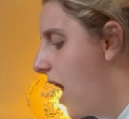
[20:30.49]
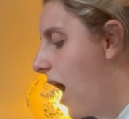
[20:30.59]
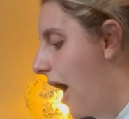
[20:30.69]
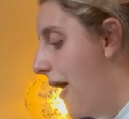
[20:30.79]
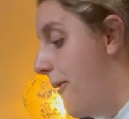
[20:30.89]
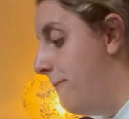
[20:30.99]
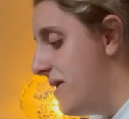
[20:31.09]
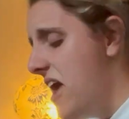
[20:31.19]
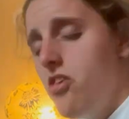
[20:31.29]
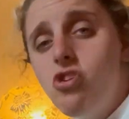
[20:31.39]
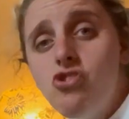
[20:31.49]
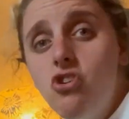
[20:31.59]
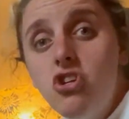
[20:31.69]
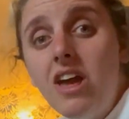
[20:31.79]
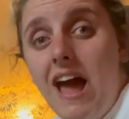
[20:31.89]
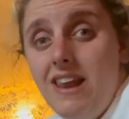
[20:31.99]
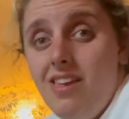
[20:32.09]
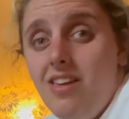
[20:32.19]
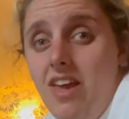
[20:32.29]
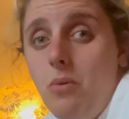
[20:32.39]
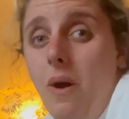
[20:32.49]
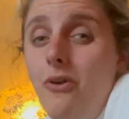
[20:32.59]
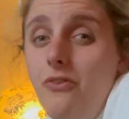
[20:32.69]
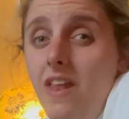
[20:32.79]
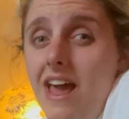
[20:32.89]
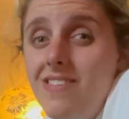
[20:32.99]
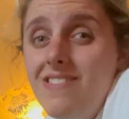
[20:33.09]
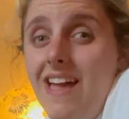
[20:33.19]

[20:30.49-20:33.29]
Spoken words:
But yeah, it just shows you can eat well for less,